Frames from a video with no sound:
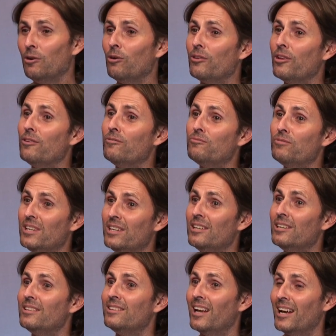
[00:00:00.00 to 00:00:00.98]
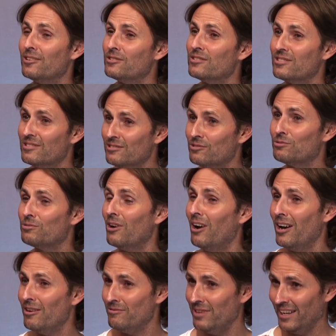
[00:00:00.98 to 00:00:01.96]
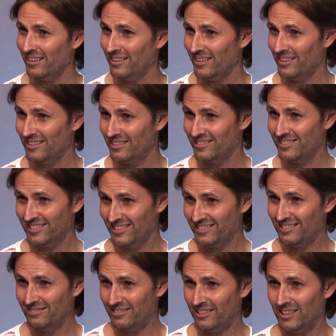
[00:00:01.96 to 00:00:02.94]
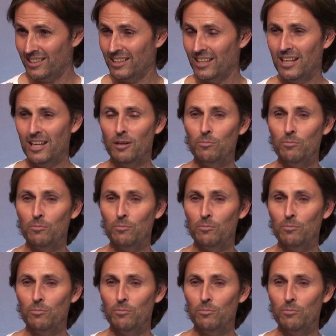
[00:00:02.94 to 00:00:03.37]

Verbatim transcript: although fear does drive anger, right?